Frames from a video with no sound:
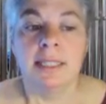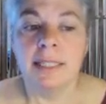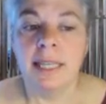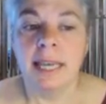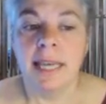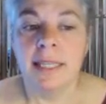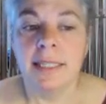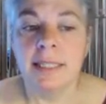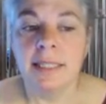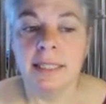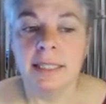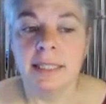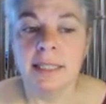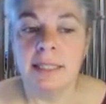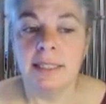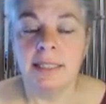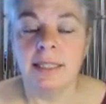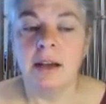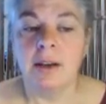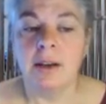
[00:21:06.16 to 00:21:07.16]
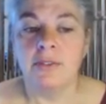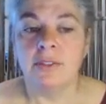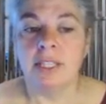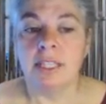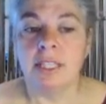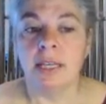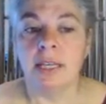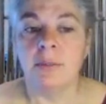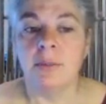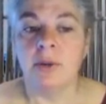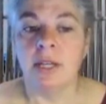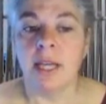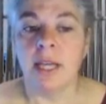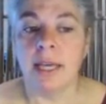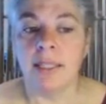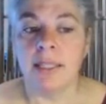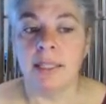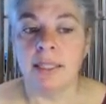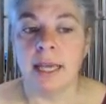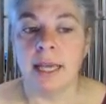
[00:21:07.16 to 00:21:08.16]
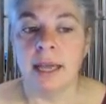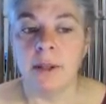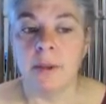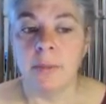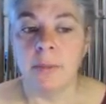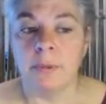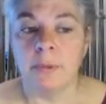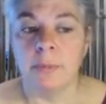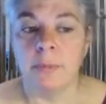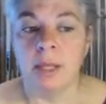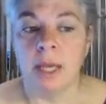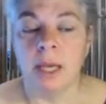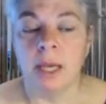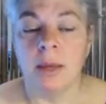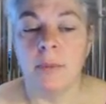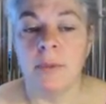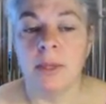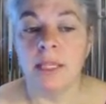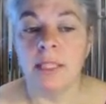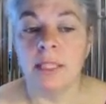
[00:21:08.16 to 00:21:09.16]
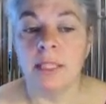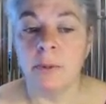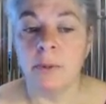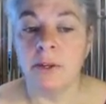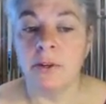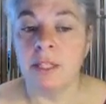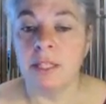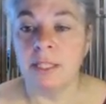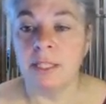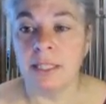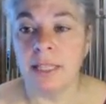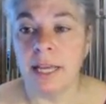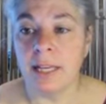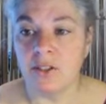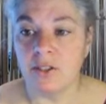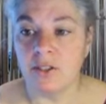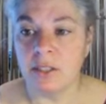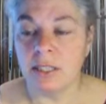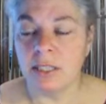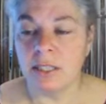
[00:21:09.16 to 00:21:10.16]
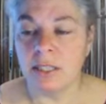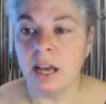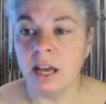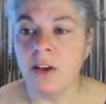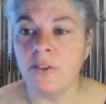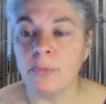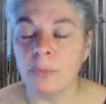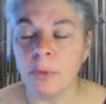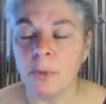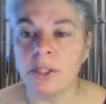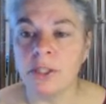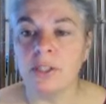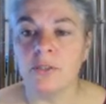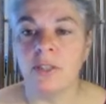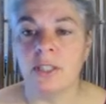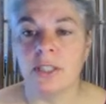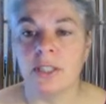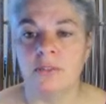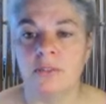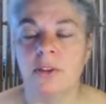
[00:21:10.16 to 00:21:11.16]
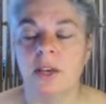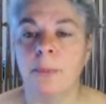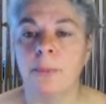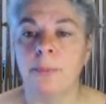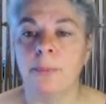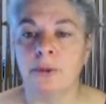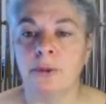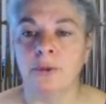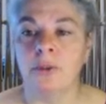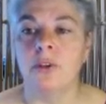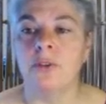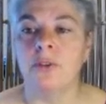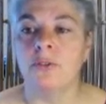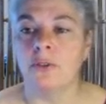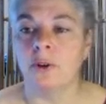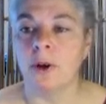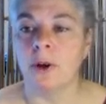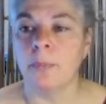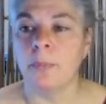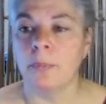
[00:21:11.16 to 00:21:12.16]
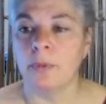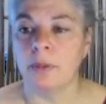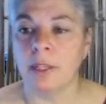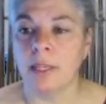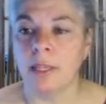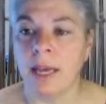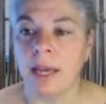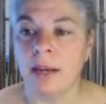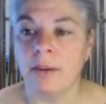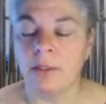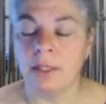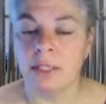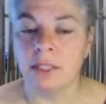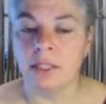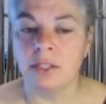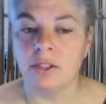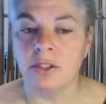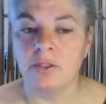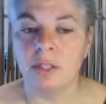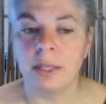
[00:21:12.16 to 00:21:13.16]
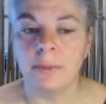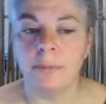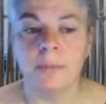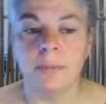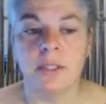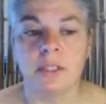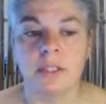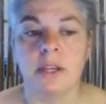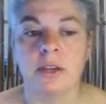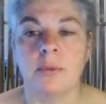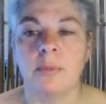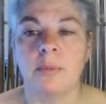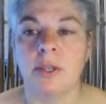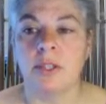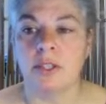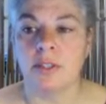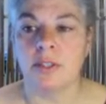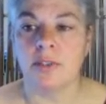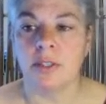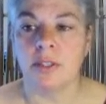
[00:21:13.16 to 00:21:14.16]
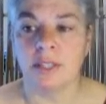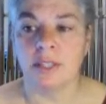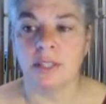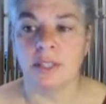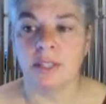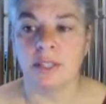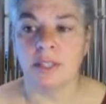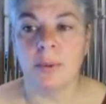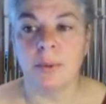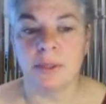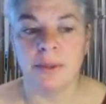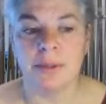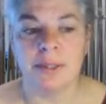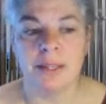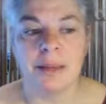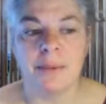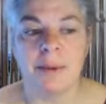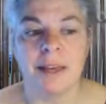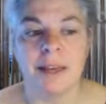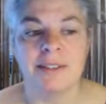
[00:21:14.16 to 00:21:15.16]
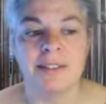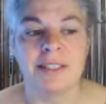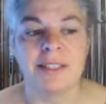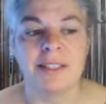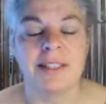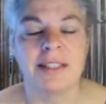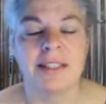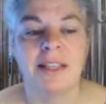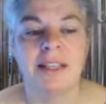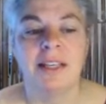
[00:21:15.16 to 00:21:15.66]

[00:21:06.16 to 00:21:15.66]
Dedicated staff team on hand to help. Experienced lecturing staff. Most of us have come through from the care industry, so most of us know what we're talking about.